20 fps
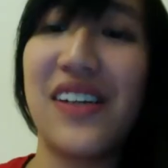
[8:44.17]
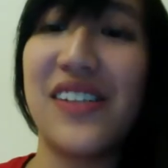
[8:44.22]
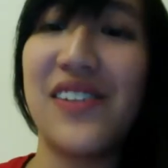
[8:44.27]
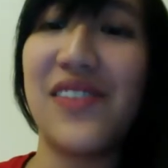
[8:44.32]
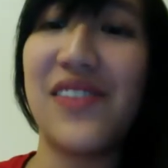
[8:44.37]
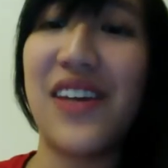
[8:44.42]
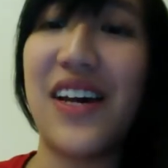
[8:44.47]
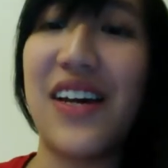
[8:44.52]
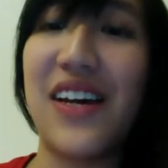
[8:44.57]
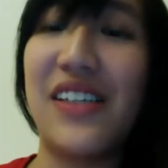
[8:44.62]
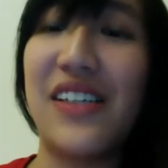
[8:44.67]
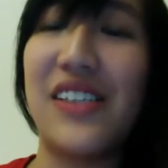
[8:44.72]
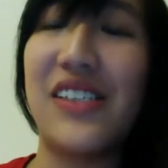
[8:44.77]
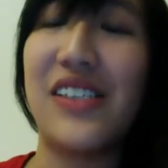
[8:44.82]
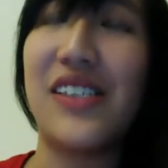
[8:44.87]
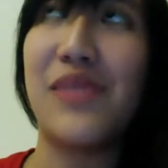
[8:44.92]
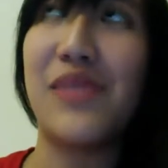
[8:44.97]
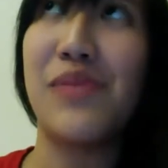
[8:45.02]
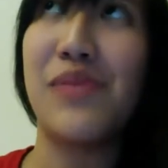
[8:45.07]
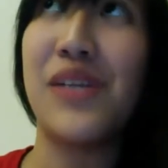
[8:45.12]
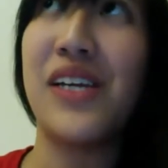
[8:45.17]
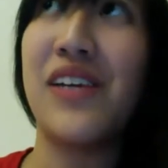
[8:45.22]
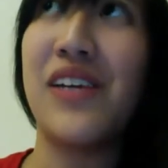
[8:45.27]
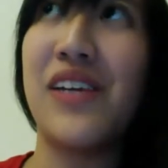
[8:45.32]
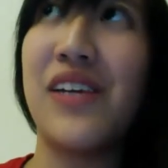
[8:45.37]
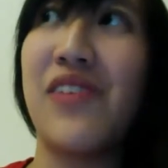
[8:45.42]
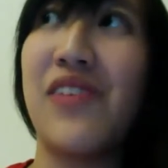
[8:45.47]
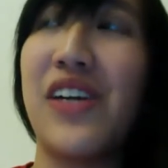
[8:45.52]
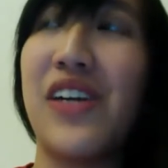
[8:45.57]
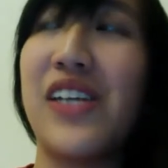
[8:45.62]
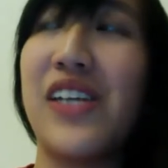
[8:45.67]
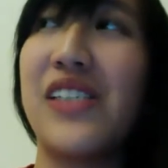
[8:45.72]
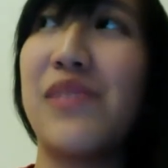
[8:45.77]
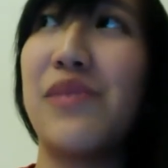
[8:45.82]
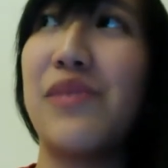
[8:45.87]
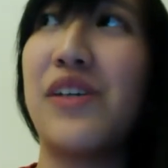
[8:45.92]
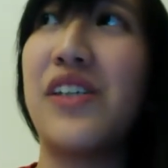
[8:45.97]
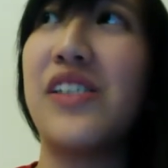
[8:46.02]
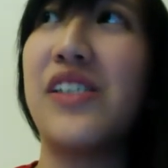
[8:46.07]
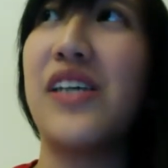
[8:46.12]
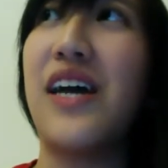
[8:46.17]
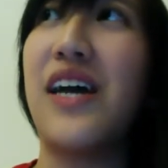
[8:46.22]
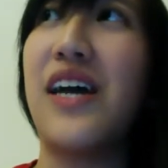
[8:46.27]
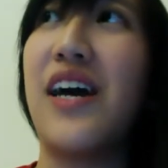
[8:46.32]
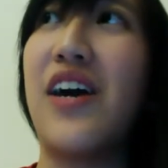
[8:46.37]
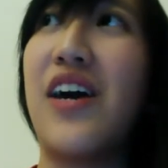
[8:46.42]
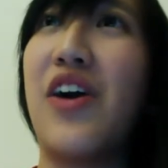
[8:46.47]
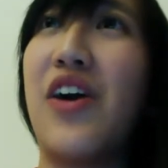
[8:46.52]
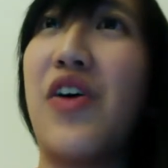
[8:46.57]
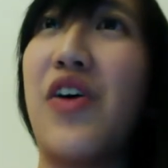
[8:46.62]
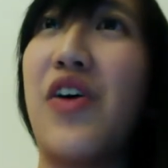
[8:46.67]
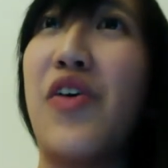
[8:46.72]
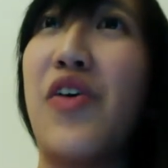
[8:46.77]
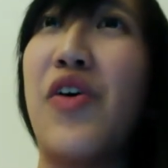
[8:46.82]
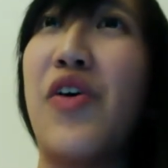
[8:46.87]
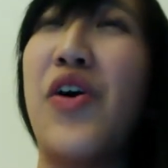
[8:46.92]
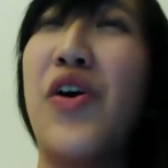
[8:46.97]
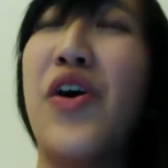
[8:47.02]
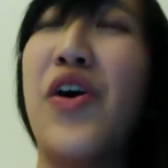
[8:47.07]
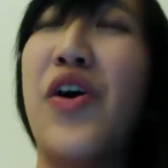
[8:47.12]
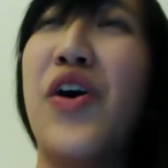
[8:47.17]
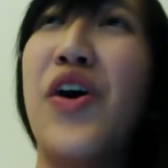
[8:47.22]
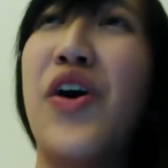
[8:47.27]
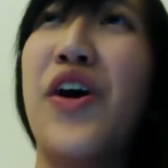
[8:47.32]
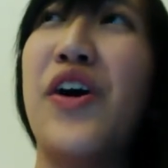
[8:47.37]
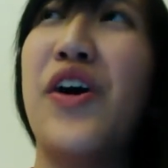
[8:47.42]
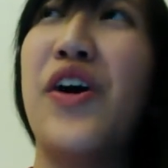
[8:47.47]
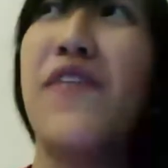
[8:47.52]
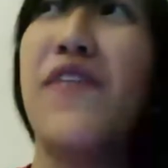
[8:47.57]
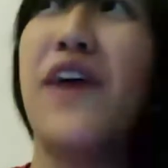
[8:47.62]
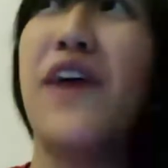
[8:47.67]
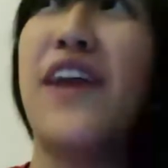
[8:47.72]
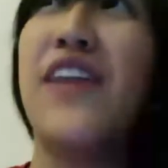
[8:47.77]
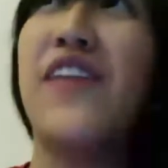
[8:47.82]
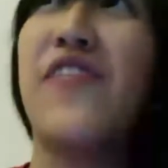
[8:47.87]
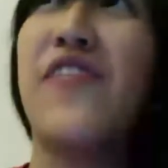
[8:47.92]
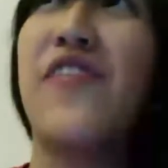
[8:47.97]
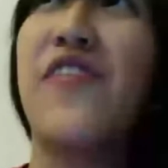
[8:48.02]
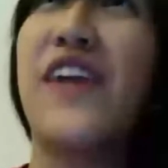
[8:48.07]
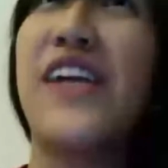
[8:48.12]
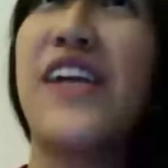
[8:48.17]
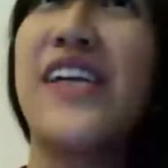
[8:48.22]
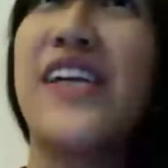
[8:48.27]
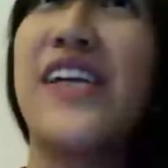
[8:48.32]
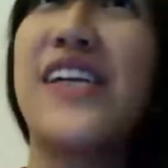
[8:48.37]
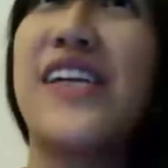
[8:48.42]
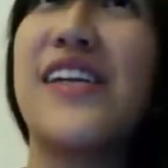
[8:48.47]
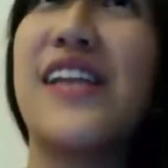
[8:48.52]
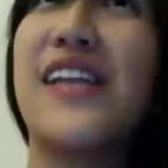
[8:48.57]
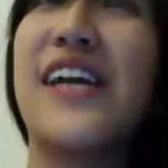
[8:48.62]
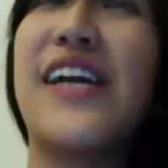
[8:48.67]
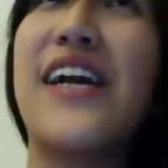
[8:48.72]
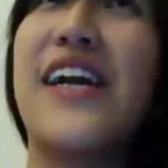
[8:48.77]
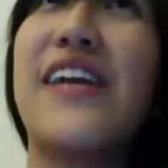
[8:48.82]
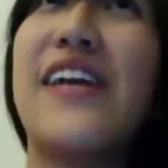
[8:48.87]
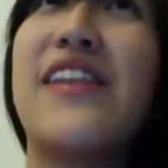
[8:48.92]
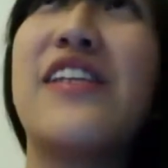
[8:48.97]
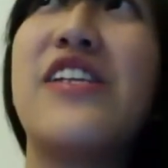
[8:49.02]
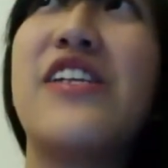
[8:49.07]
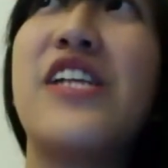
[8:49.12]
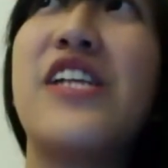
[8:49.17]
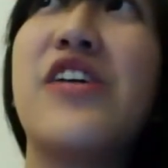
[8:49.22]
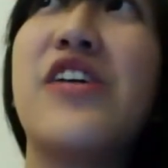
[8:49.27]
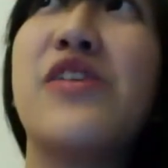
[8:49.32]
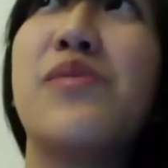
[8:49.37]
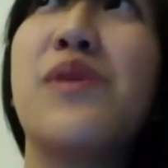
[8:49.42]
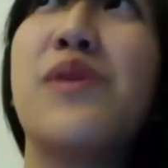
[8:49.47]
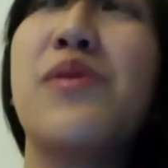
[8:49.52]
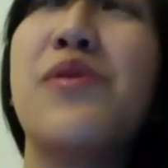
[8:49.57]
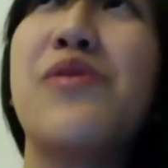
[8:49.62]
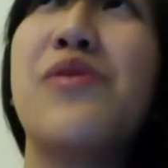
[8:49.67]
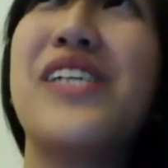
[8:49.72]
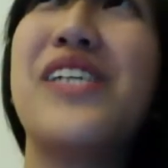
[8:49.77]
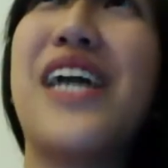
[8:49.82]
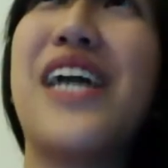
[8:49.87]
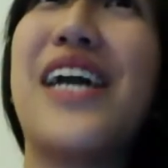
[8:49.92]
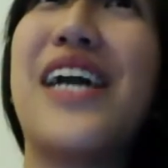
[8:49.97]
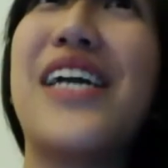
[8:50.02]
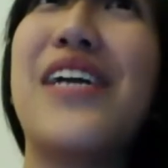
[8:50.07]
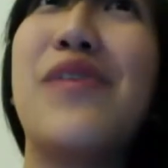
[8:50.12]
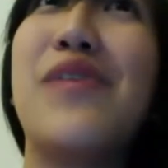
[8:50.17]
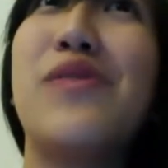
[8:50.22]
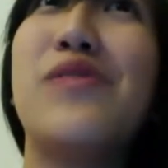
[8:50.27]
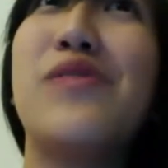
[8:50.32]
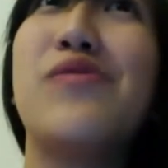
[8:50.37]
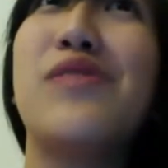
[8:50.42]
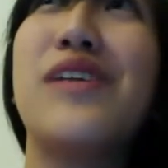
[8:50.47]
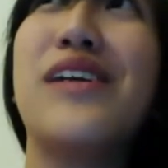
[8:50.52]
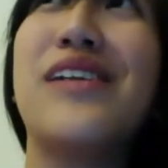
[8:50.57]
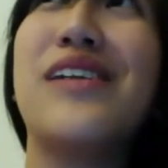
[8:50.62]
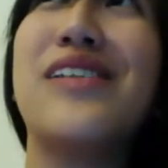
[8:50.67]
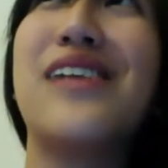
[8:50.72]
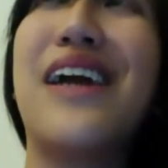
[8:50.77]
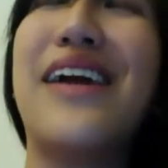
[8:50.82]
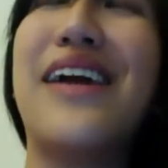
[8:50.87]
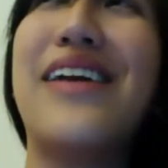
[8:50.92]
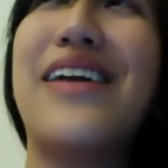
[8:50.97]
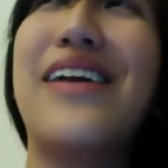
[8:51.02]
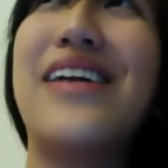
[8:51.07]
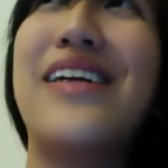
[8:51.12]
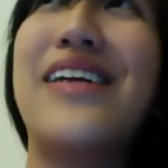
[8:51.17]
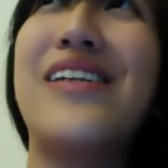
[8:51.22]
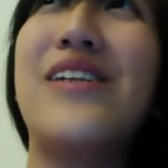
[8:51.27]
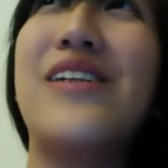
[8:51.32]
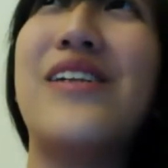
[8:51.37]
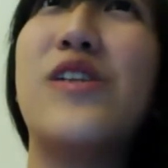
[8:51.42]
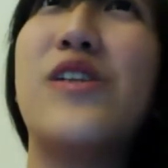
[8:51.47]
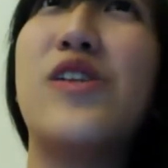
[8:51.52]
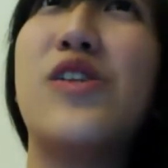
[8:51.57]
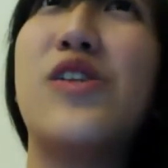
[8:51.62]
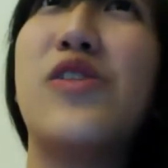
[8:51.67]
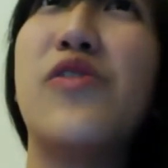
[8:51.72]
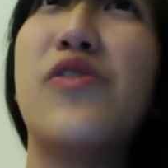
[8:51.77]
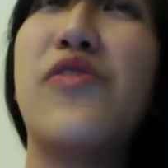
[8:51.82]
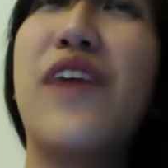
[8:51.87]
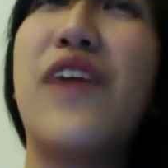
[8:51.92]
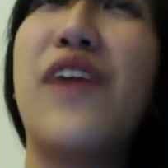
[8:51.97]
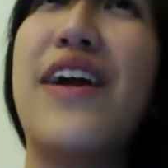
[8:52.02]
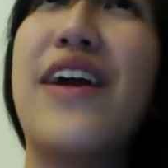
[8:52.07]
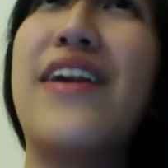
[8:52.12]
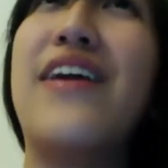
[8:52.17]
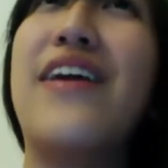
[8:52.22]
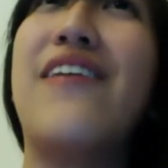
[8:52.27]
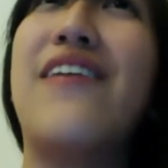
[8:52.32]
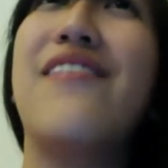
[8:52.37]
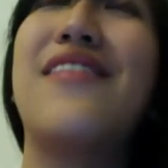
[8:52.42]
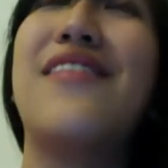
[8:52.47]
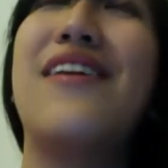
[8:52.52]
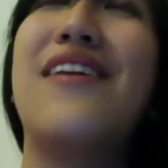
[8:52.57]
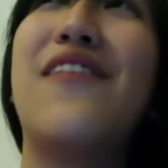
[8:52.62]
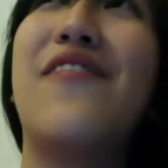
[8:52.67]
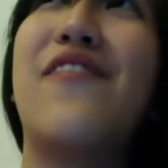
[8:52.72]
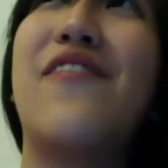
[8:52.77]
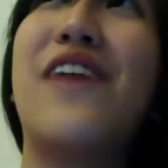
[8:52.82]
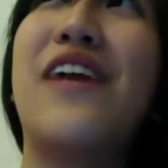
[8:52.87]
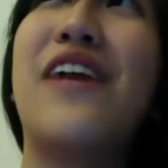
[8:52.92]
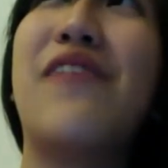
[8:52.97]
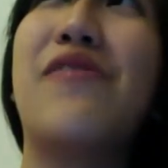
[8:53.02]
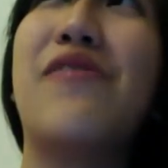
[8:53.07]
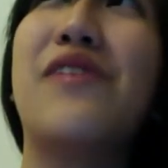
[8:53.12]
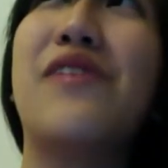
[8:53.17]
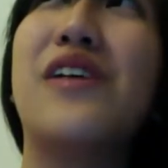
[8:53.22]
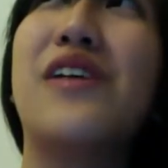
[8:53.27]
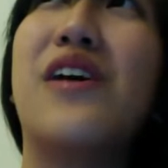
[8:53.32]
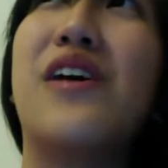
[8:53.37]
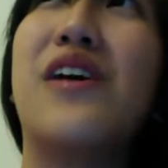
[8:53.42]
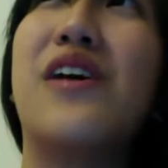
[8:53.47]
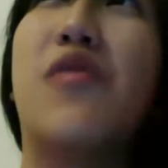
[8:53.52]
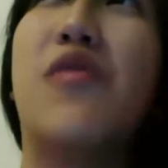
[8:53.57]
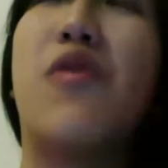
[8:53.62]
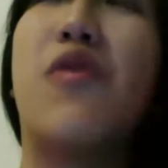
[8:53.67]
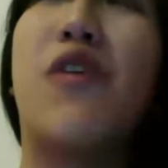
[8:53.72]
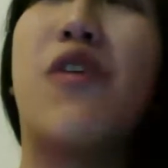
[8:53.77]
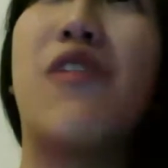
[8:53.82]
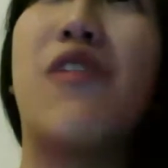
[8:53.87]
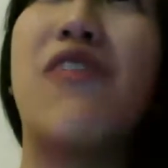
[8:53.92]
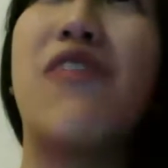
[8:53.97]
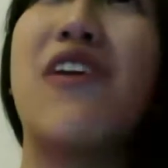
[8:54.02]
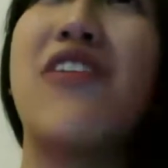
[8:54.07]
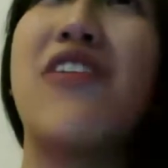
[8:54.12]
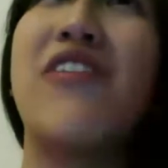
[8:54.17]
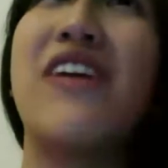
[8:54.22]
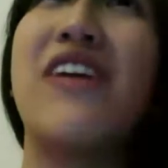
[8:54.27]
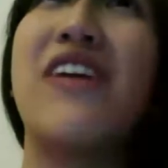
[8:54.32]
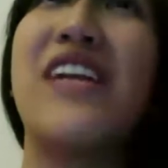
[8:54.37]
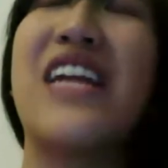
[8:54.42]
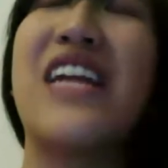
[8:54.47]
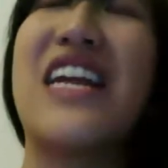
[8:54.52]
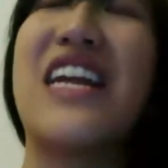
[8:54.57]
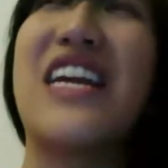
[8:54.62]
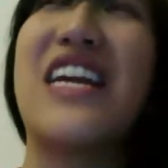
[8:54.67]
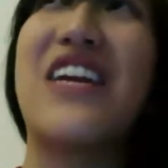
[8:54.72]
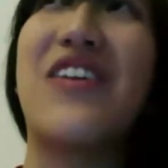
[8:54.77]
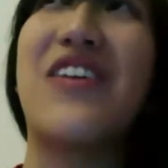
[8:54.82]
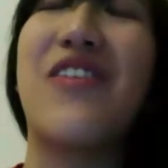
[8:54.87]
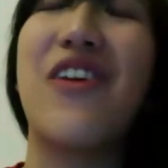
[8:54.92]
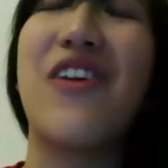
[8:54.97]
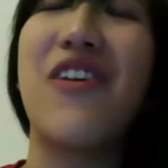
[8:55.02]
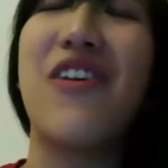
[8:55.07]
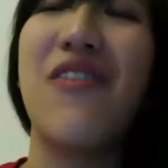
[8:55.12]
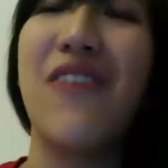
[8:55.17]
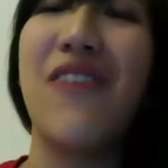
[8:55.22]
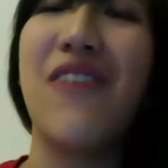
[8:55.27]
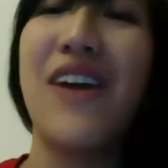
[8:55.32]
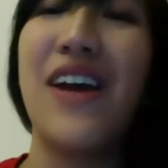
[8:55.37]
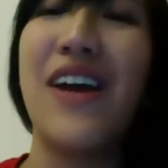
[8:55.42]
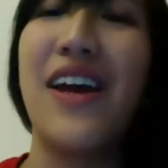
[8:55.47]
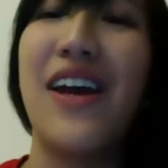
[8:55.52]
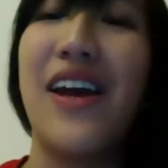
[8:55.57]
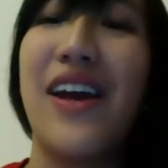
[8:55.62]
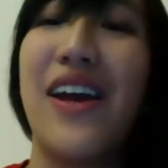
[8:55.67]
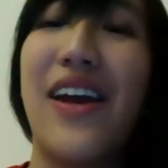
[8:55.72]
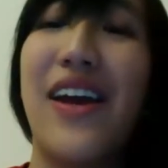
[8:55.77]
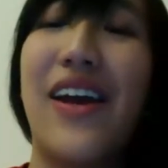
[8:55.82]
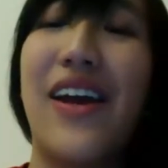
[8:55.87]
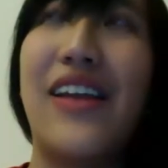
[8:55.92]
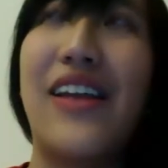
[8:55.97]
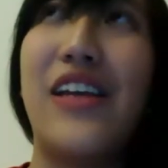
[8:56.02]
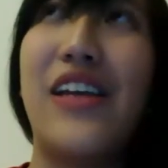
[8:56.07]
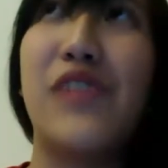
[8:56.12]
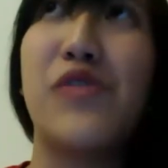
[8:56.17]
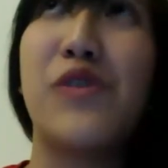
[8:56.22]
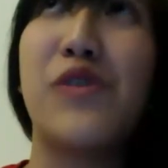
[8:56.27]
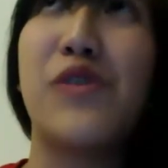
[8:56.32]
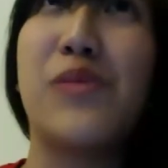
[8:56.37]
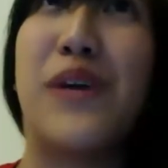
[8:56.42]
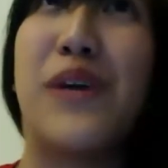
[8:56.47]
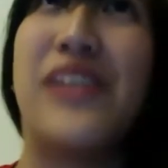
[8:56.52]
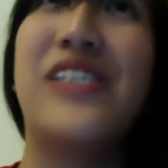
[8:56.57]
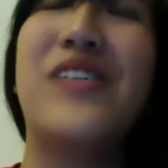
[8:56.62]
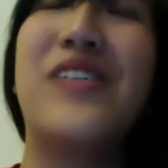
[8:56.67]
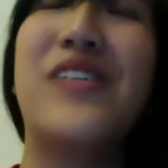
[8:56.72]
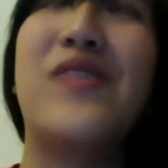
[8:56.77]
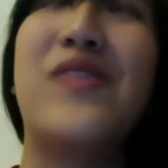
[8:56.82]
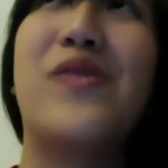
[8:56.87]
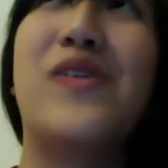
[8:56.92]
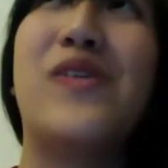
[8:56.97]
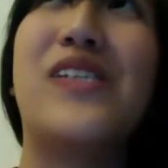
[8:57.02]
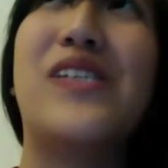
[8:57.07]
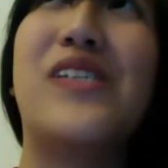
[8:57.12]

very similar to how I think Frank, like, there was a moment where Jackie was really excited to find out that Frank was a war veteran and a hero, and his response to it is that like, he didn't change anything, like nothing changed.